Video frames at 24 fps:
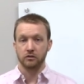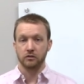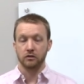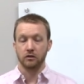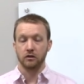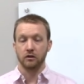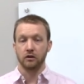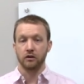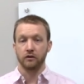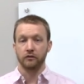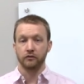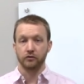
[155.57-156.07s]

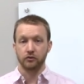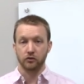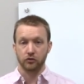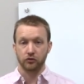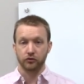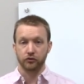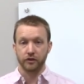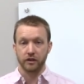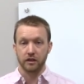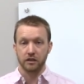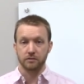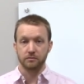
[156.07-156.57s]
of
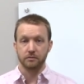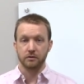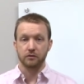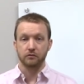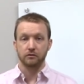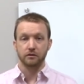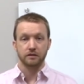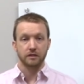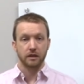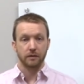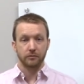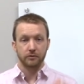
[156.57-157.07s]
neurotransmitter
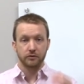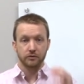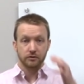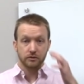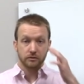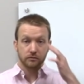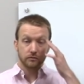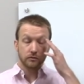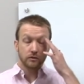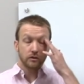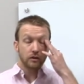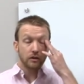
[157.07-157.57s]
receptors.
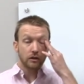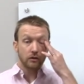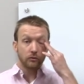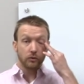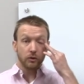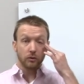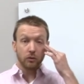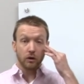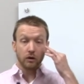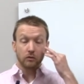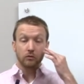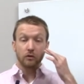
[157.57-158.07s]
We
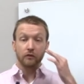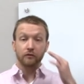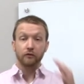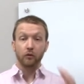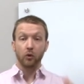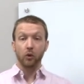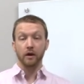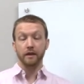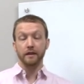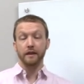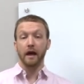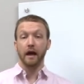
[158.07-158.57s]
want to
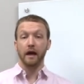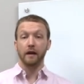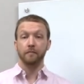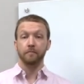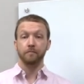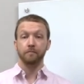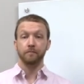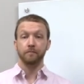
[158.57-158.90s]
avoid that.